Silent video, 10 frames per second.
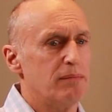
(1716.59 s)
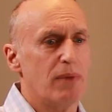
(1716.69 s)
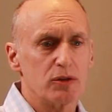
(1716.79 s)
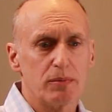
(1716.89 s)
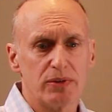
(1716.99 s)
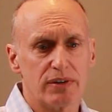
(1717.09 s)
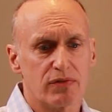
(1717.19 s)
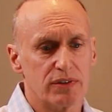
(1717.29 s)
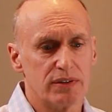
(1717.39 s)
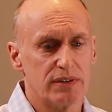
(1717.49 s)
multiple
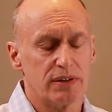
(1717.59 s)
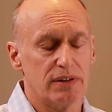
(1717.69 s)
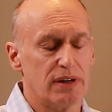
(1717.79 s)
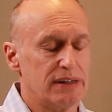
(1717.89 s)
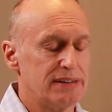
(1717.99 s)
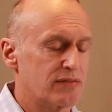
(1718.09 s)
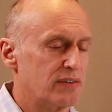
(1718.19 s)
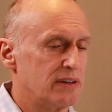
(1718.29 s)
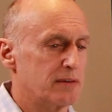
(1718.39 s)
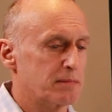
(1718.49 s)

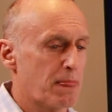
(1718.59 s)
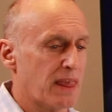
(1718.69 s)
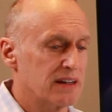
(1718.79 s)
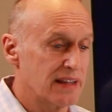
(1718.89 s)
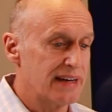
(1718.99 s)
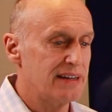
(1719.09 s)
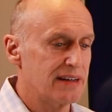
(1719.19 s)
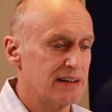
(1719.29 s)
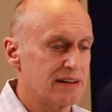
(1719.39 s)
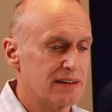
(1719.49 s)
different
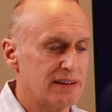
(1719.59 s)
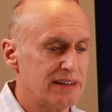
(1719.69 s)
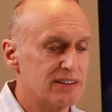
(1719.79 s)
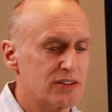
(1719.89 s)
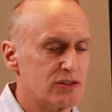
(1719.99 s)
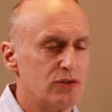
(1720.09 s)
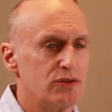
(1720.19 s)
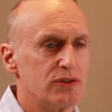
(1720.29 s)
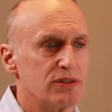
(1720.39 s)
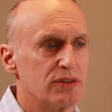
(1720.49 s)
lending
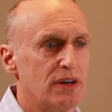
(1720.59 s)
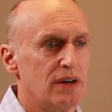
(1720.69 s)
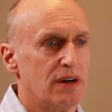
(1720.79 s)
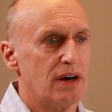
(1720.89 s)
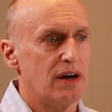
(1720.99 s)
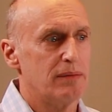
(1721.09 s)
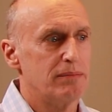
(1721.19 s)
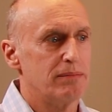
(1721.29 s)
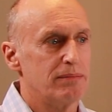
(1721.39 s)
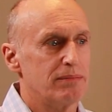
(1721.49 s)
institutions
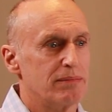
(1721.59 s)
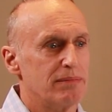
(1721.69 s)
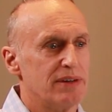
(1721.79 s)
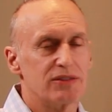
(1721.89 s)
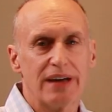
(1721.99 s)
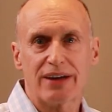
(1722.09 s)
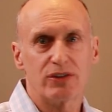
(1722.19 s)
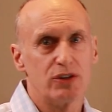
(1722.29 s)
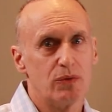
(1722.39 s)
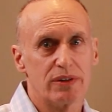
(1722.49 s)
and
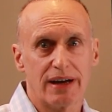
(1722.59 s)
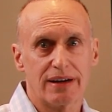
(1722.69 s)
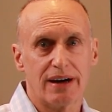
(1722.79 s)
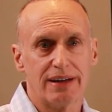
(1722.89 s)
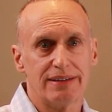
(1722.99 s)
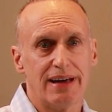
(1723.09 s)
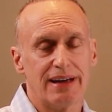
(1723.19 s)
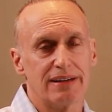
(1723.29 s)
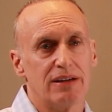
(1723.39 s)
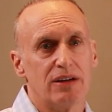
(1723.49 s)
saddle you with that kind of
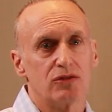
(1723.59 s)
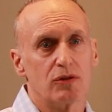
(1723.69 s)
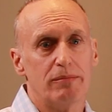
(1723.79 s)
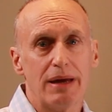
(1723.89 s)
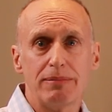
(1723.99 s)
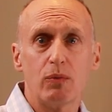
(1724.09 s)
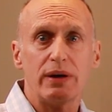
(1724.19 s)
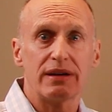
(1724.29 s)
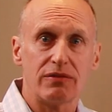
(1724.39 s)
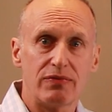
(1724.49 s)
debt. So maybe
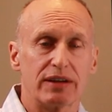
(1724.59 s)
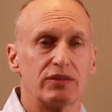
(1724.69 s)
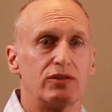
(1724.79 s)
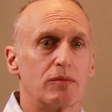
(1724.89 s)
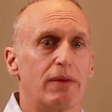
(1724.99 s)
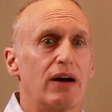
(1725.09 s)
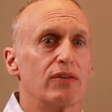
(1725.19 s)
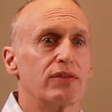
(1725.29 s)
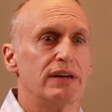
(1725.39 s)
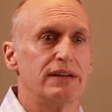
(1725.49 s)
we can fix your
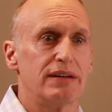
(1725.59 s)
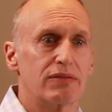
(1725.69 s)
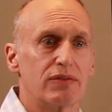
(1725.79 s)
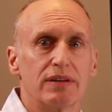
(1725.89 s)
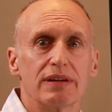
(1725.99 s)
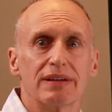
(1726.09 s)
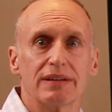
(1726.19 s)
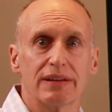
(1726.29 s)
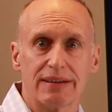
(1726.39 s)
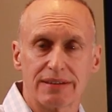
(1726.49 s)
mouth in a different,
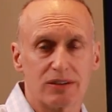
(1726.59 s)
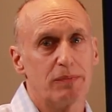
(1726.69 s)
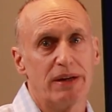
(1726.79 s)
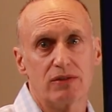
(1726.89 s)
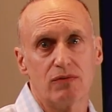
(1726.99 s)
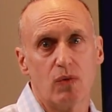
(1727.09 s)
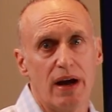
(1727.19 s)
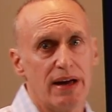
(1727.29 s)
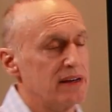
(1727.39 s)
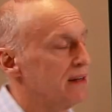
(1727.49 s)
less expensive
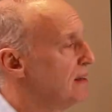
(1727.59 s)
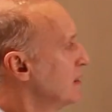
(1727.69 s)
way.